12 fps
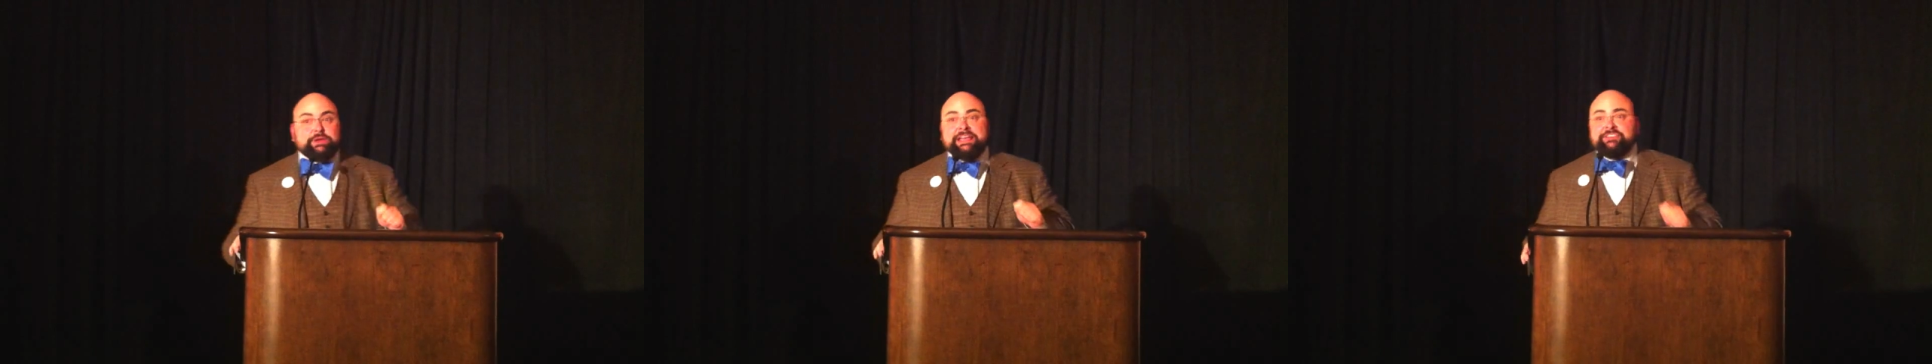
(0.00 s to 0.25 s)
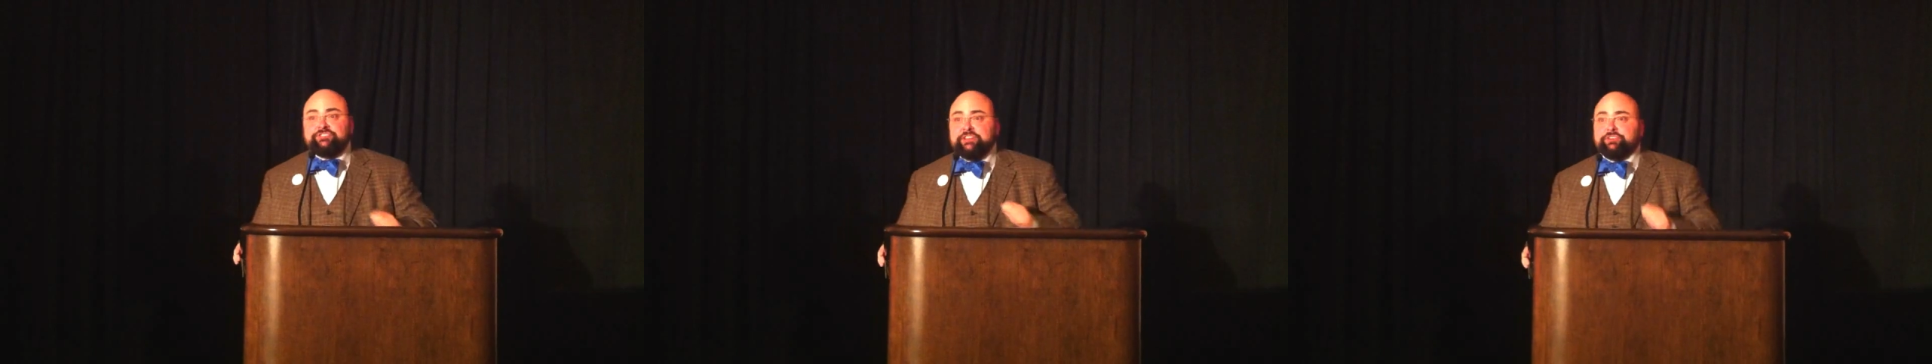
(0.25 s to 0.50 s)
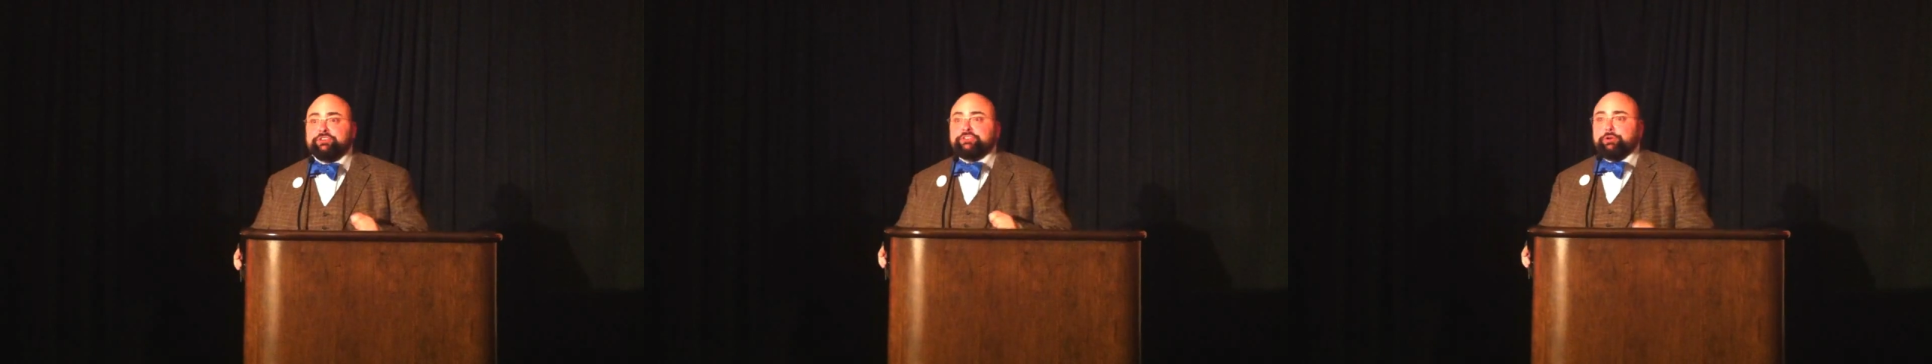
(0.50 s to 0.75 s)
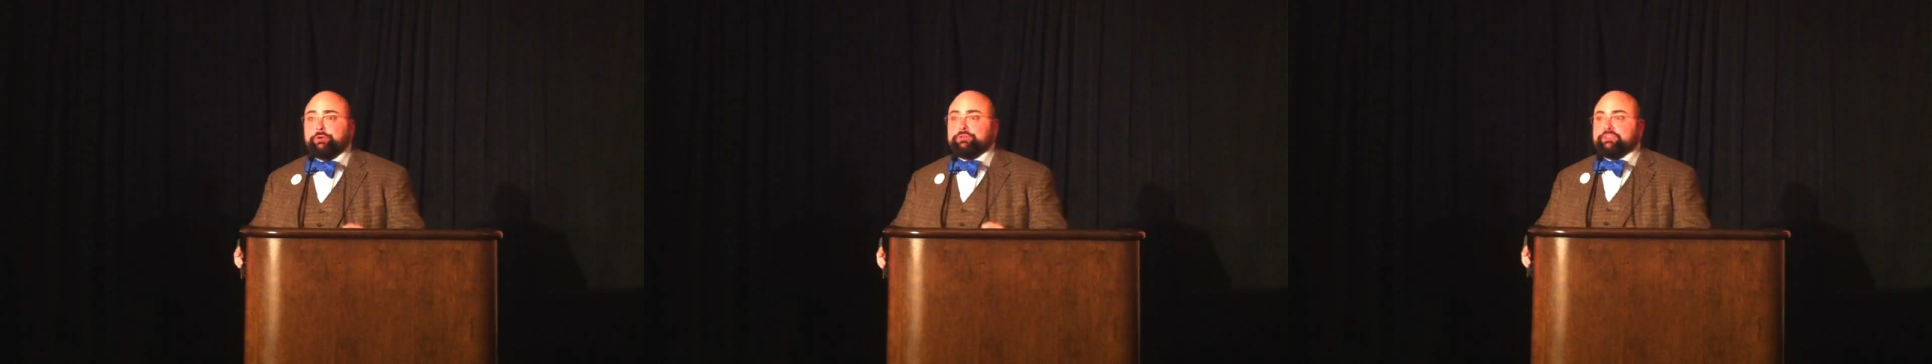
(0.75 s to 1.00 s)
that transgender
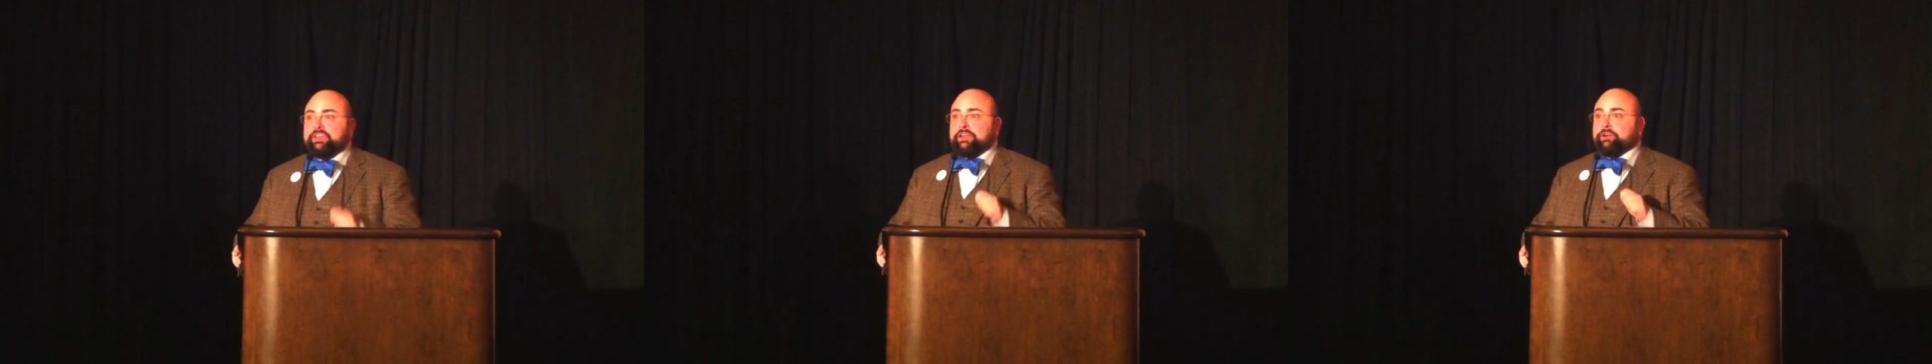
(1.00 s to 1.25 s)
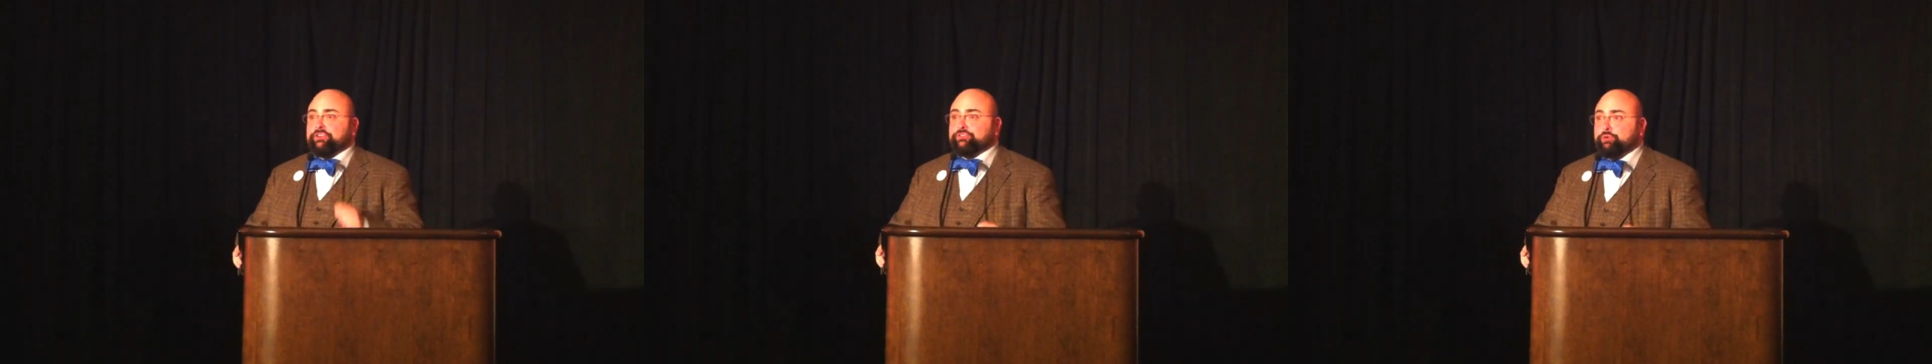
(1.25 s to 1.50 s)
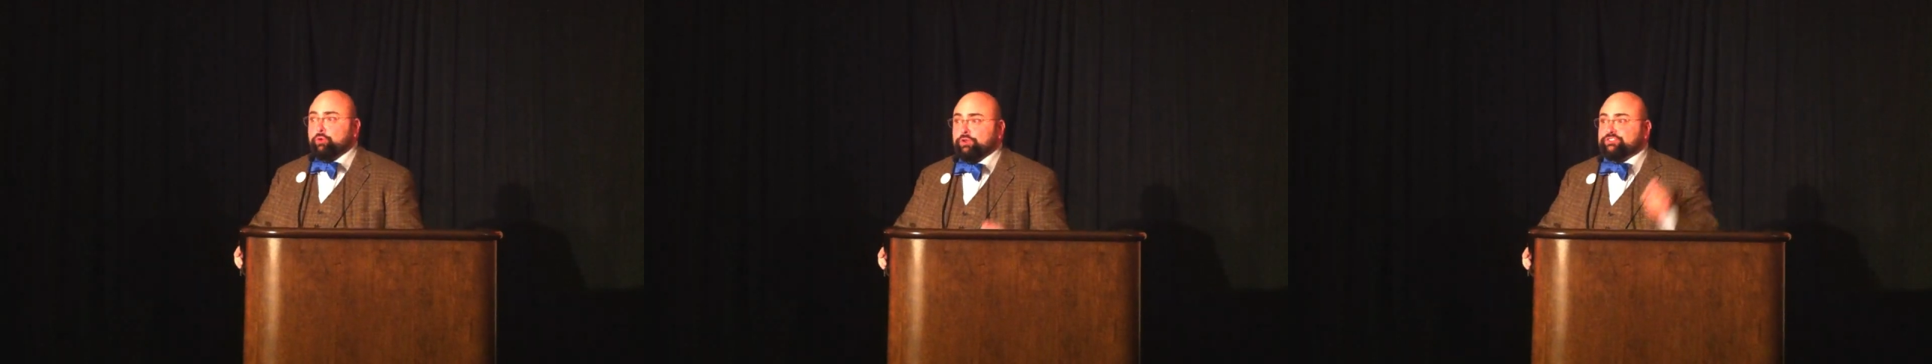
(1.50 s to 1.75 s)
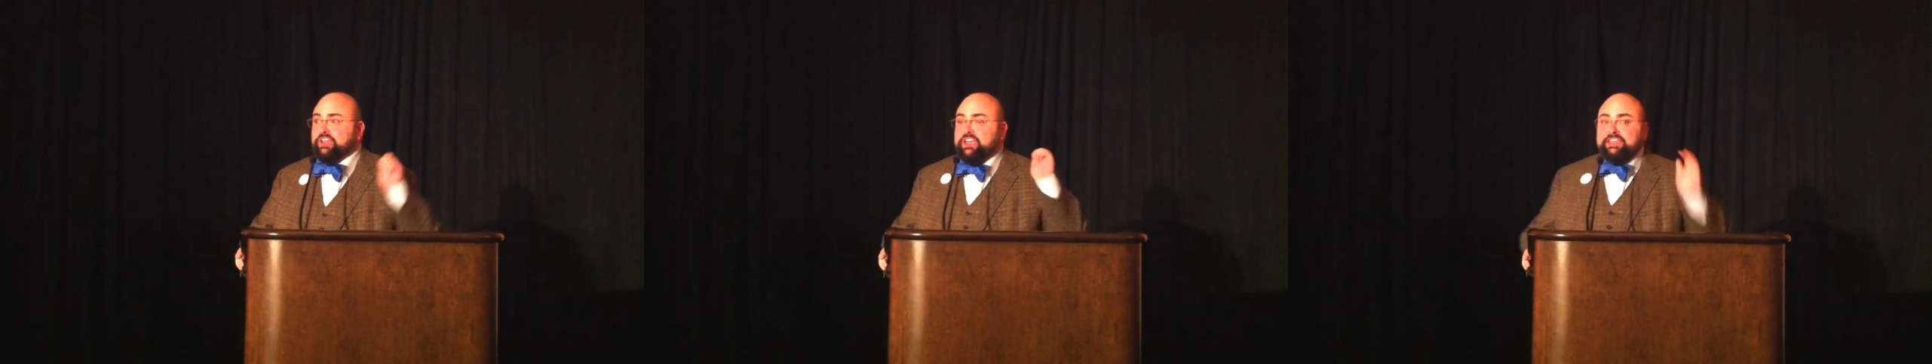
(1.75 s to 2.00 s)
youth in our schools,